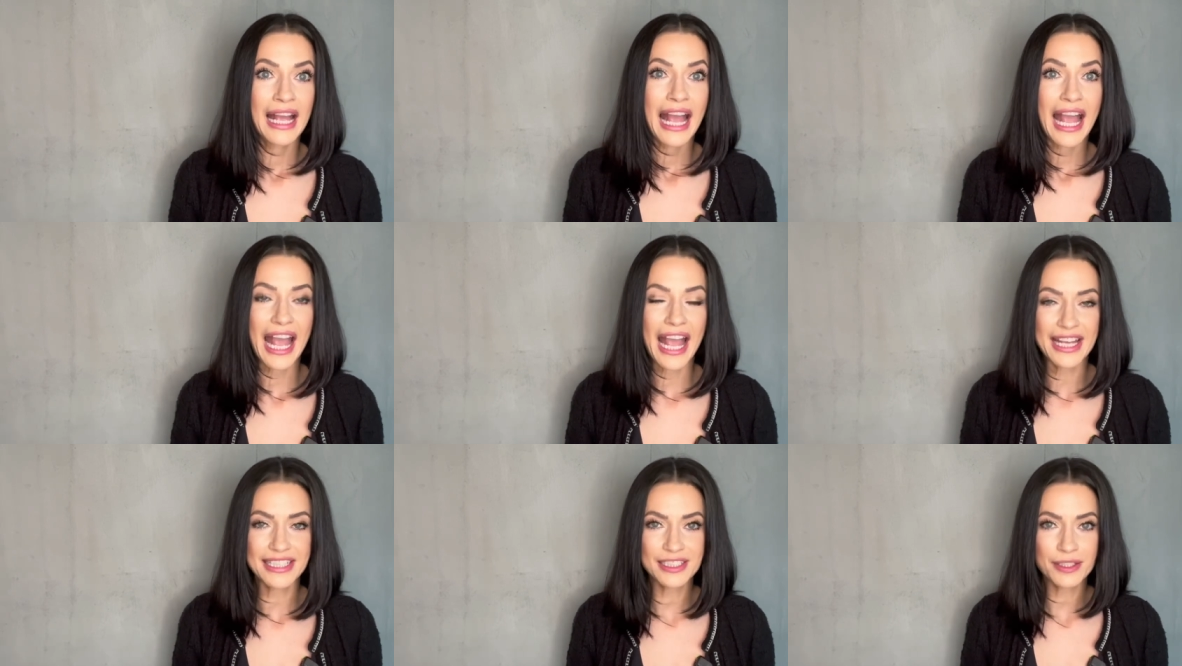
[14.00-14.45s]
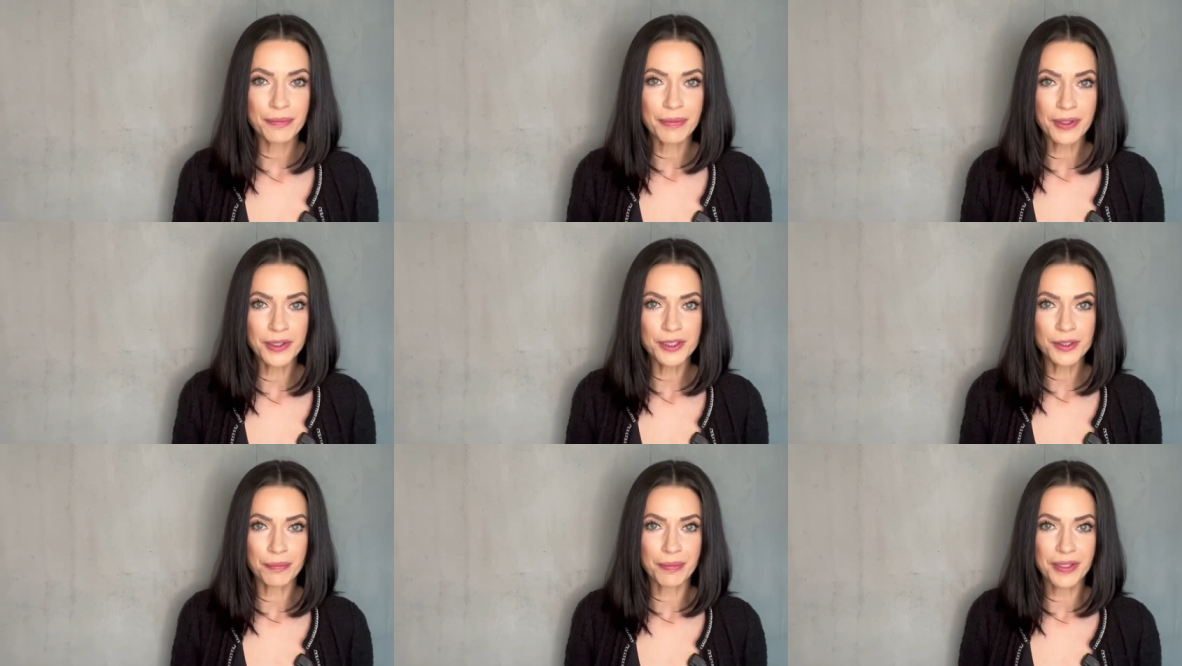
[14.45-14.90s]

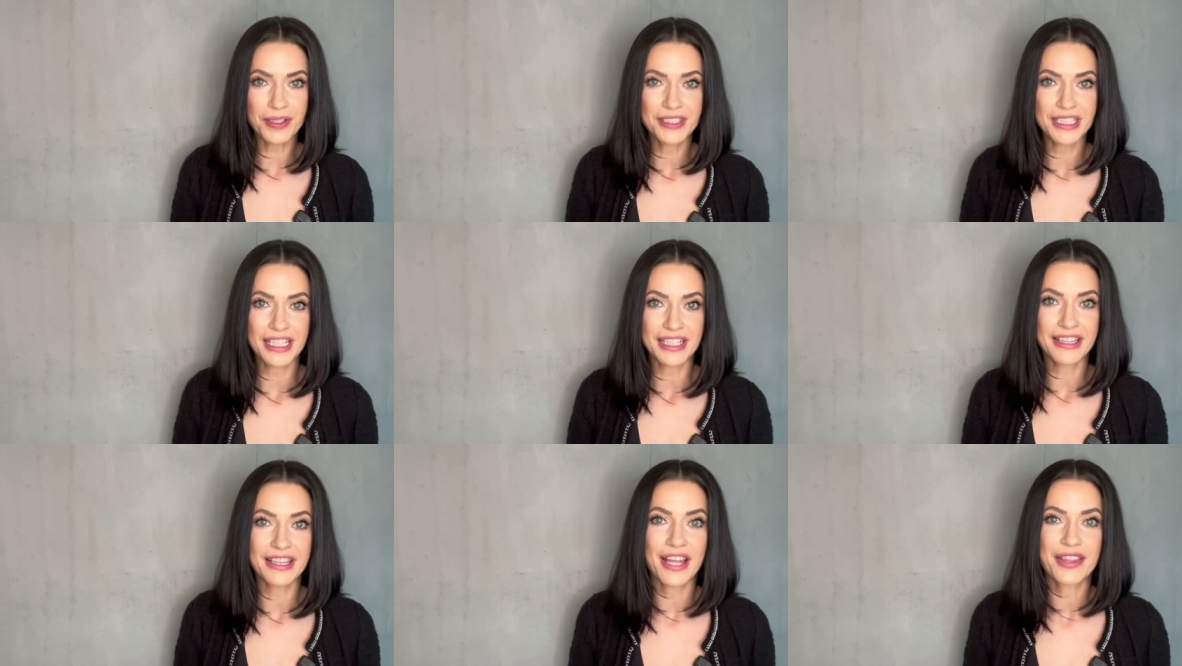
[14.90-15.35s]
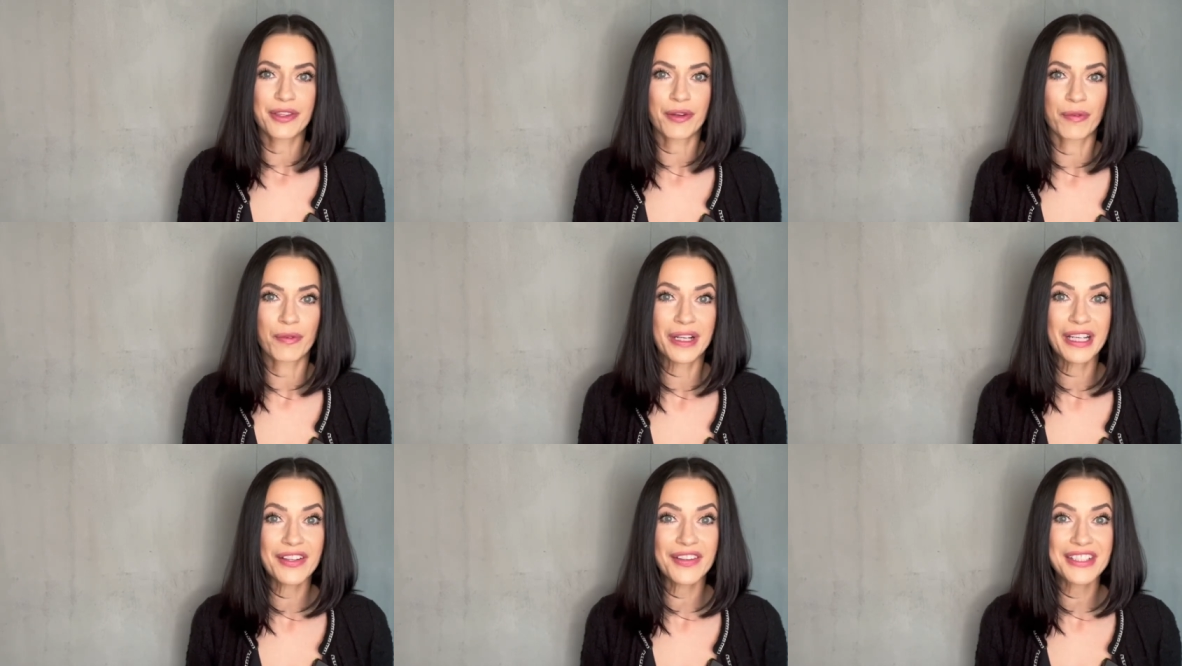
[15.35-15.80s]
Experts predict that the
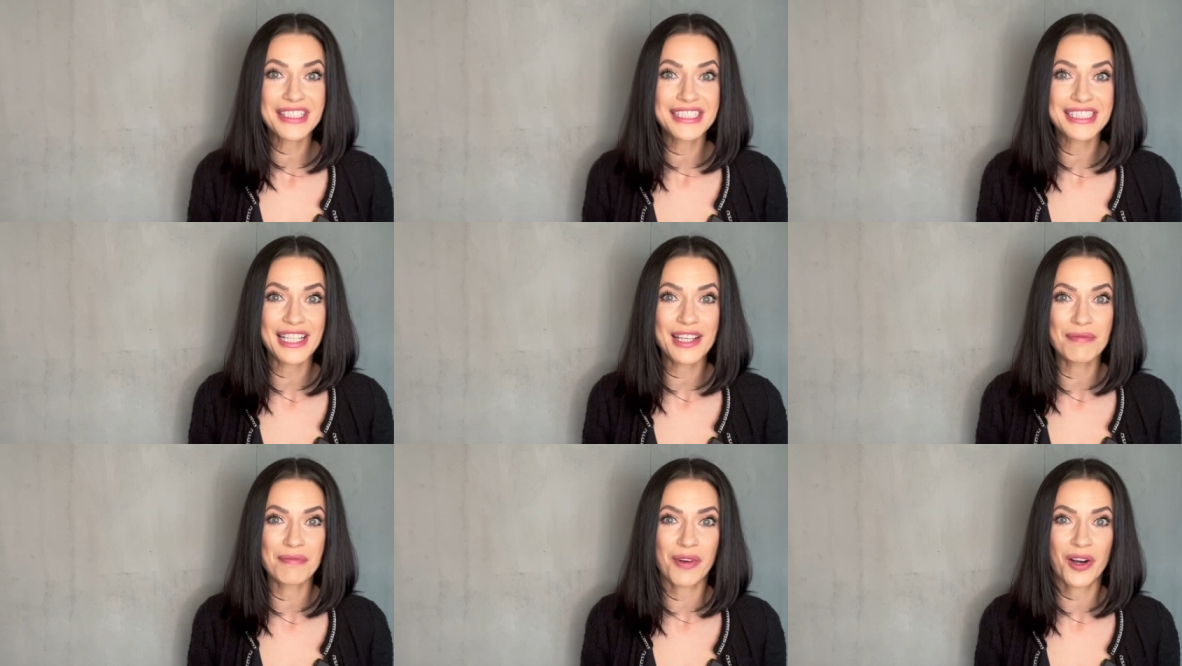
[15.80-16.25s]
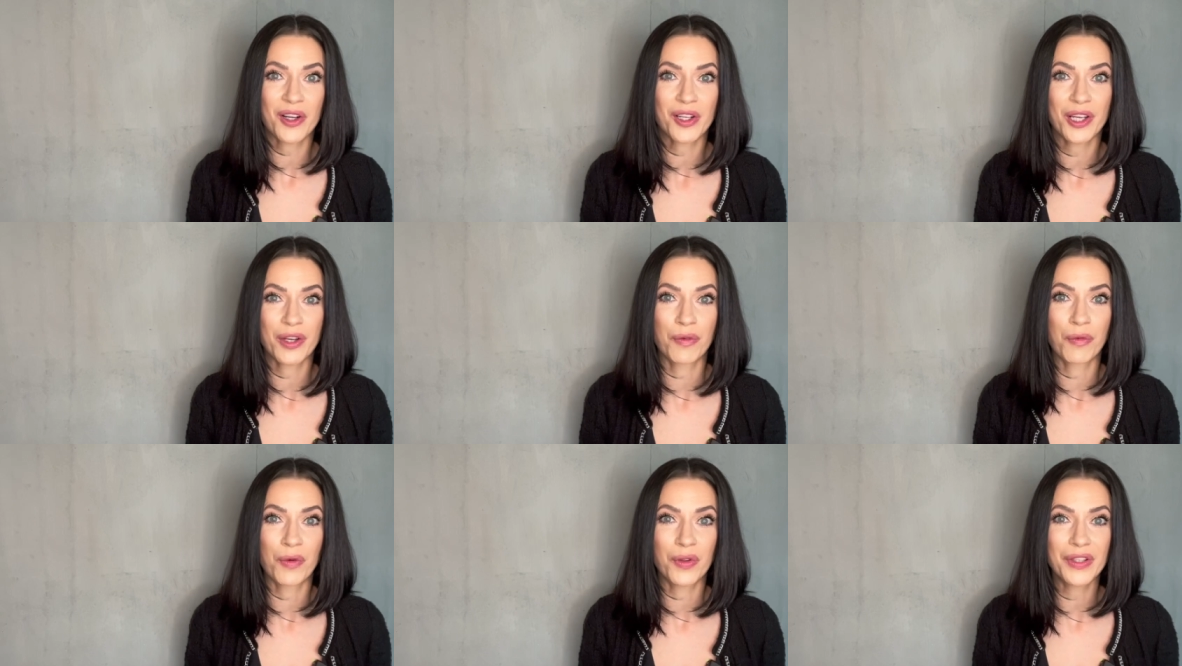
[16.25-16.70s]
real estate
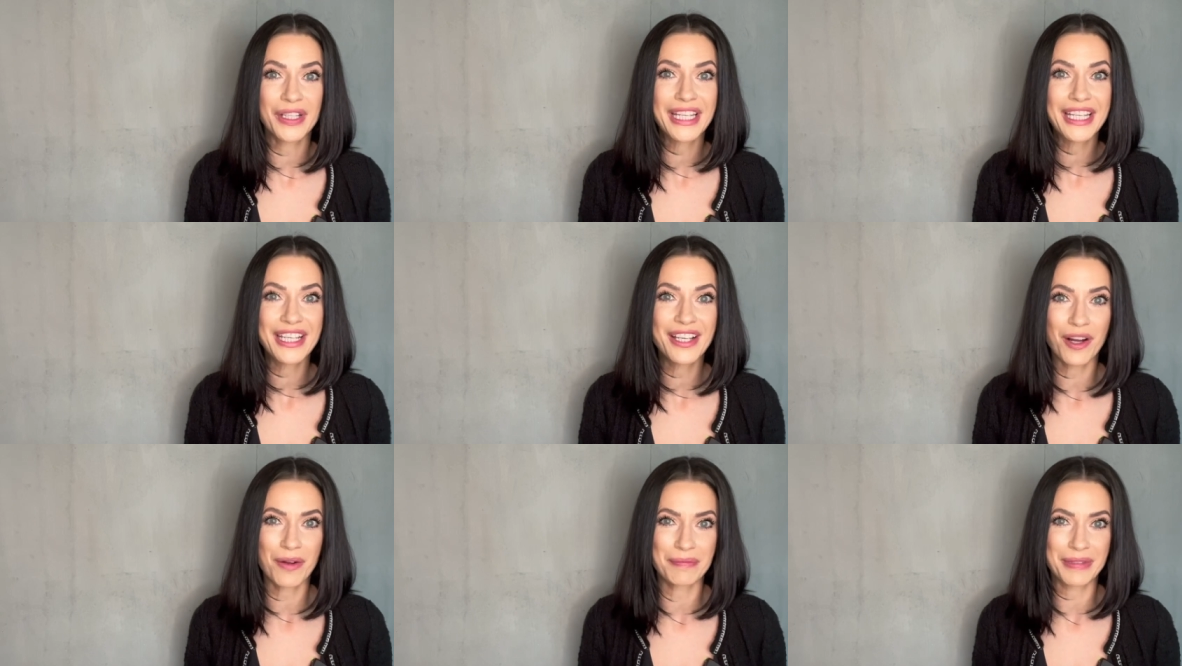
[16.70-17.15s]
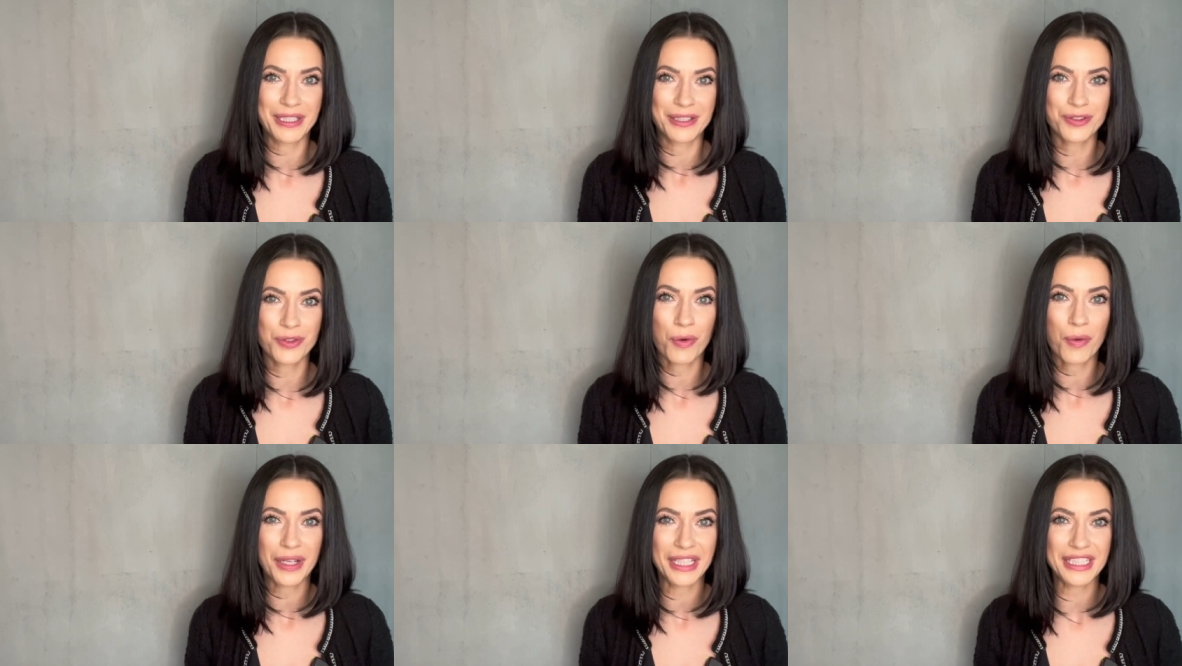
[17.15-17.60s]
market will heat up in
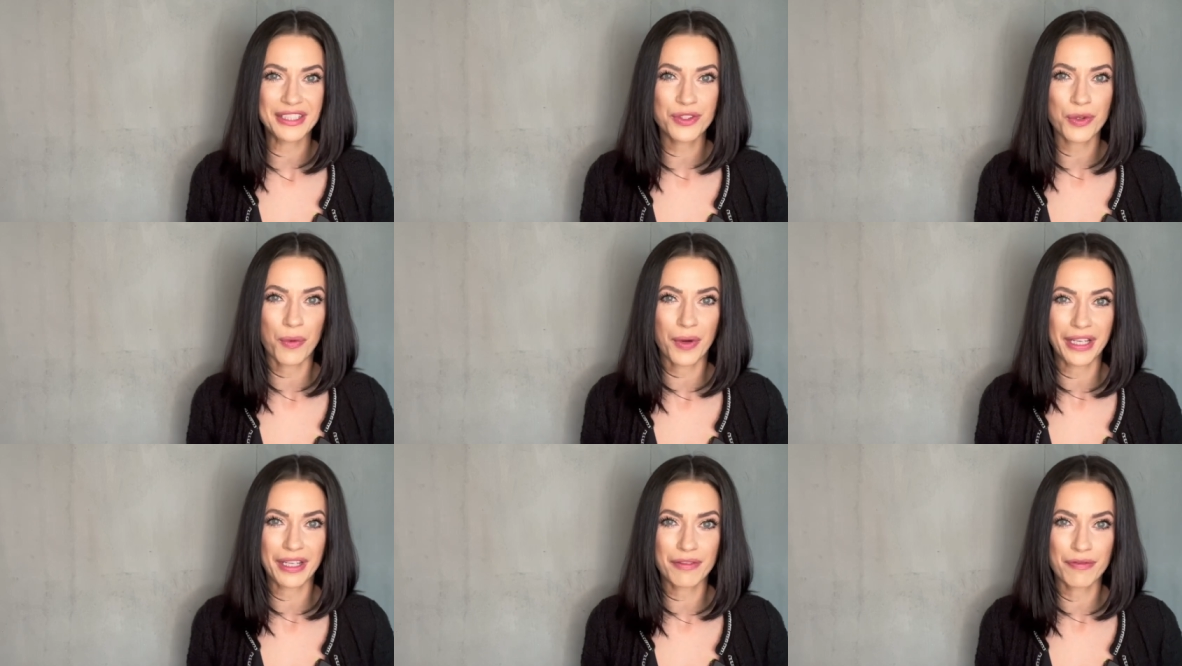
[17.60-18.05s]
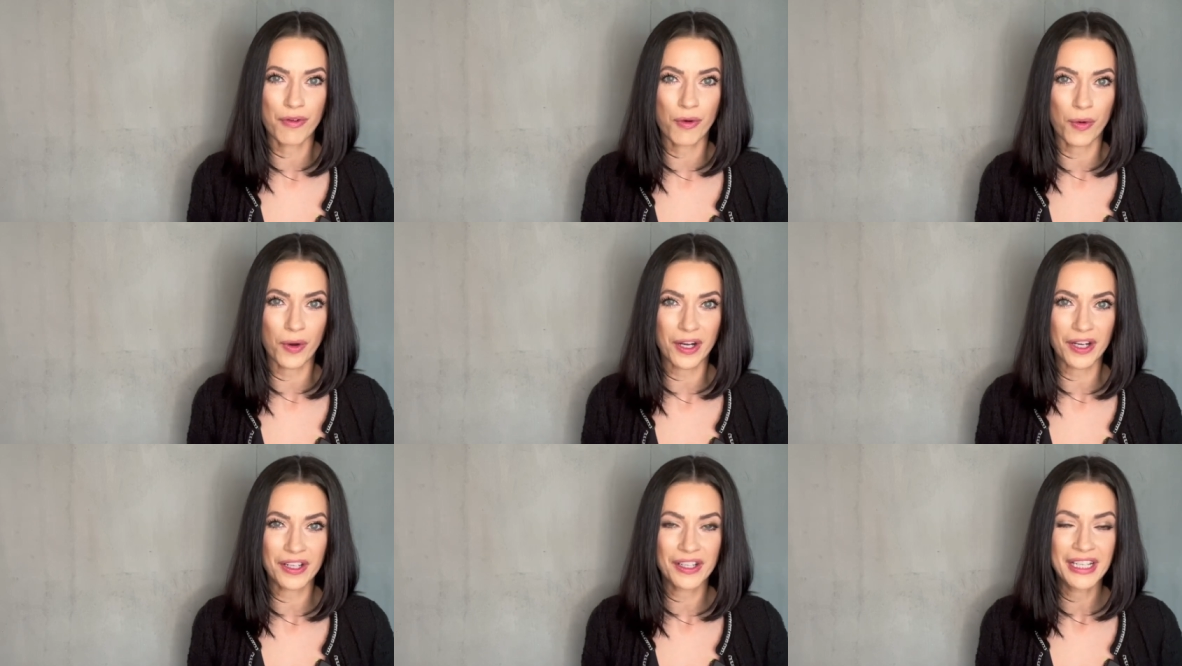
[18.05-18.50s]
twenty
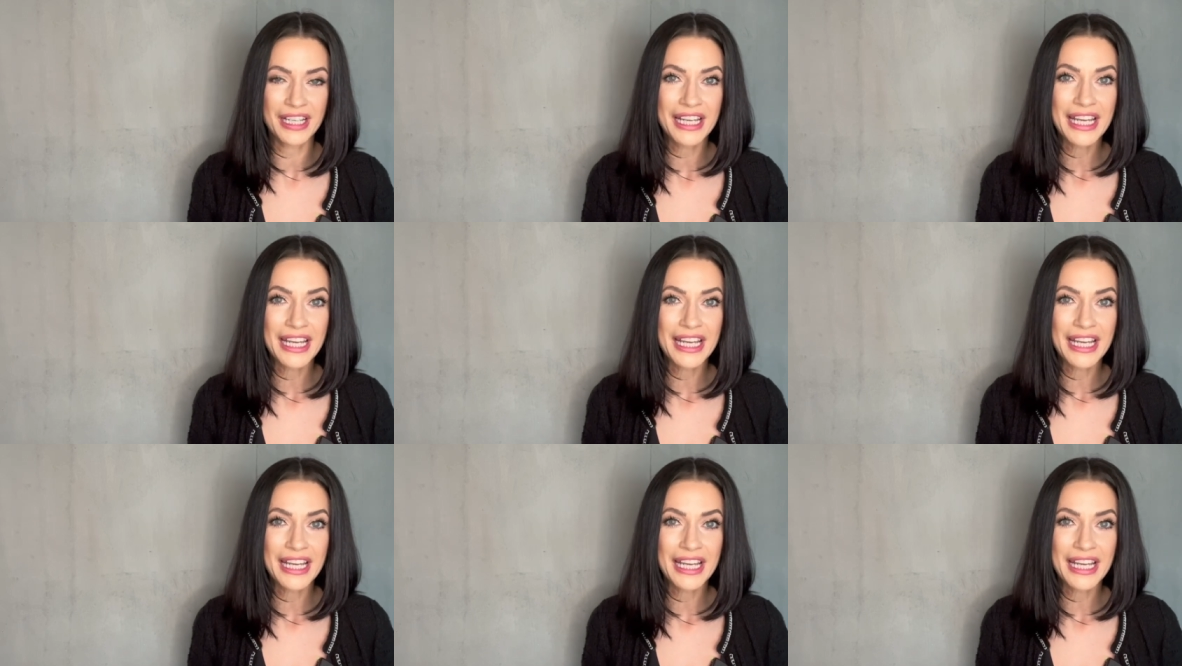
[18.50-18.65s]
twenty-four.